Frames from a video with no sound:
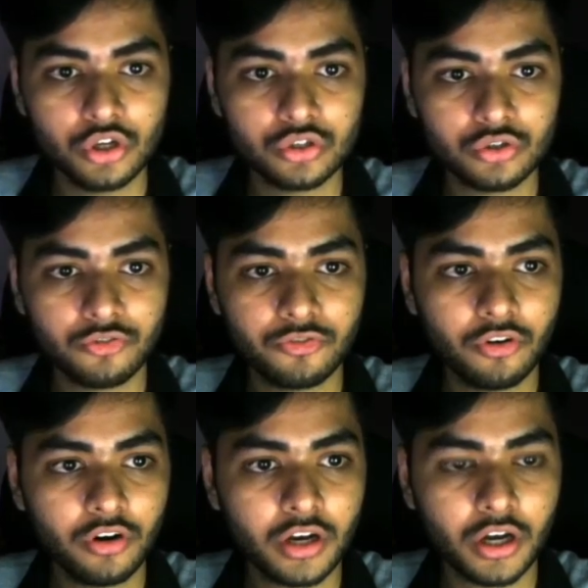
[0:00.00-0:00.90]
So
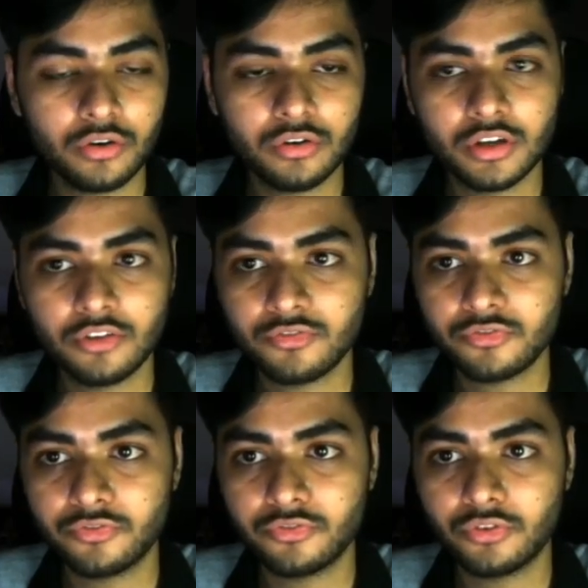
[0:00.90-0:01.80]
for now,
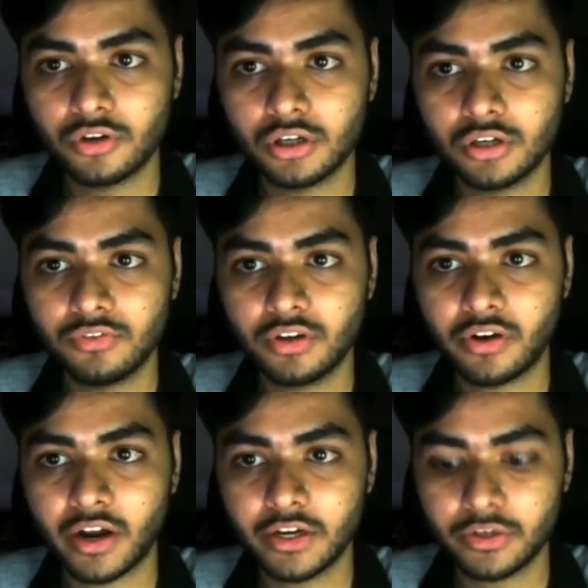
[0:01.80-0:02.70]
if we
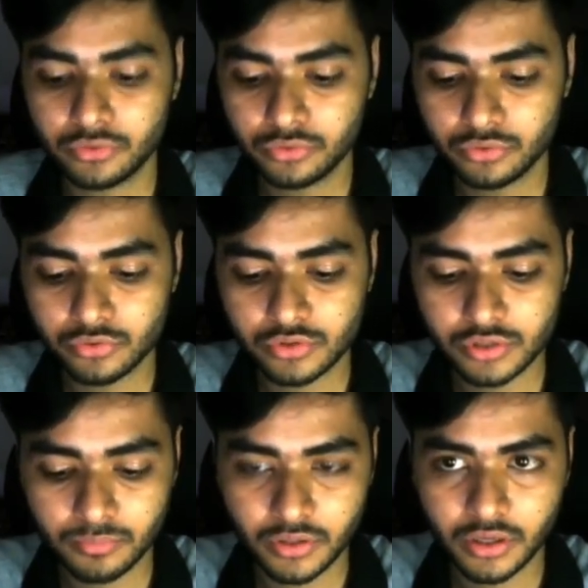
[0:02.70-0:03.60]
try to do
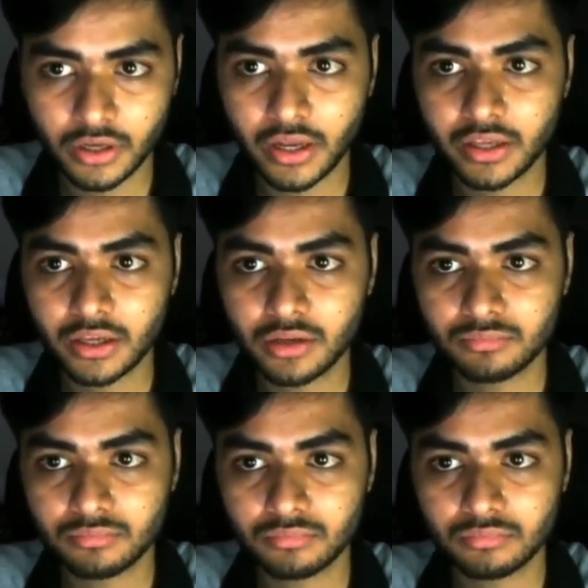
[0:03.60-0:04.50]
something like
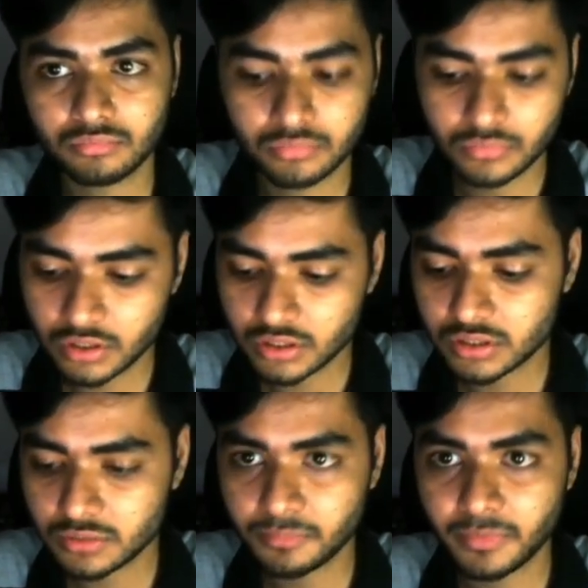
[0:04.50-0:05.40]

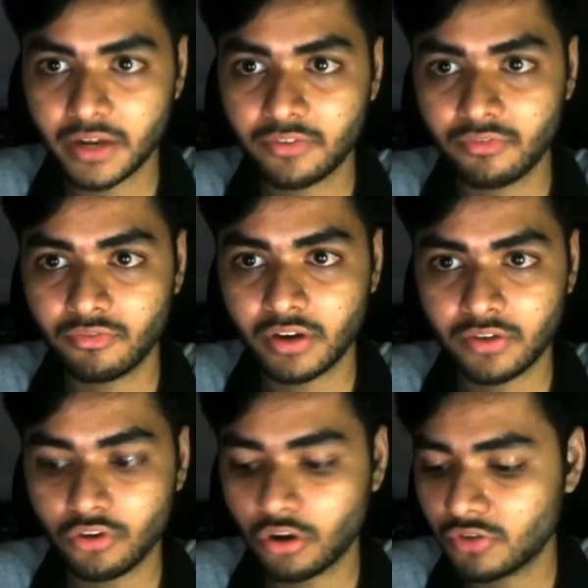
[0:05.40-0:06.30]
this that
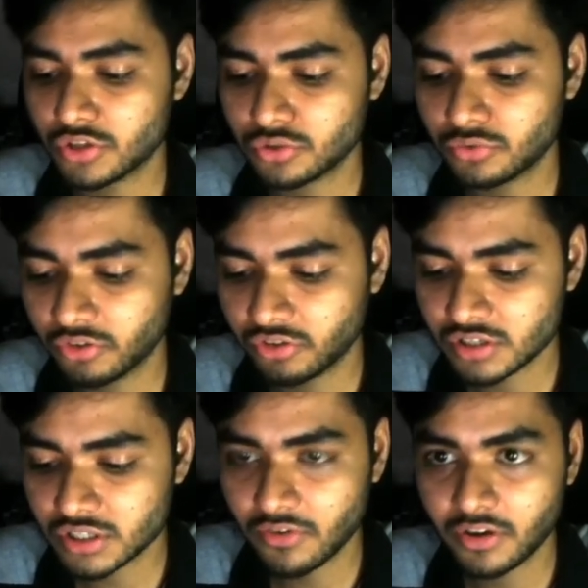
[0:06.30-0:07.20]
we always do, which is
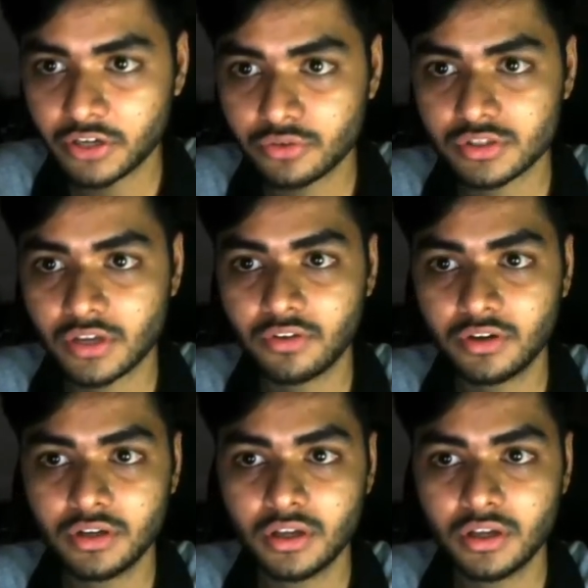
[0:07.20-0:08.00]
7 into 7,